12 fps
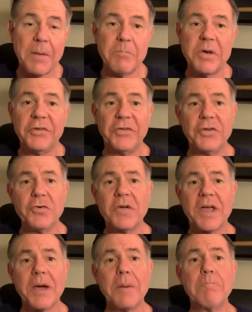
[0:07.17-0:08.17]

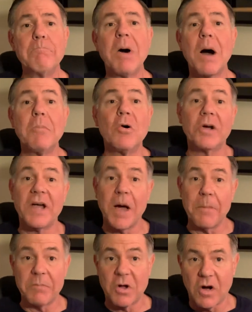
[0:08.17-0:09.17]
Bazooka
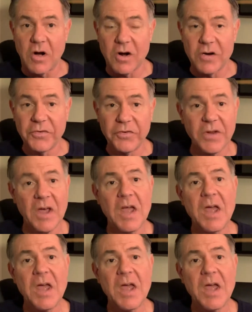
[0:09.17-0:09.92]
bubblegum cards.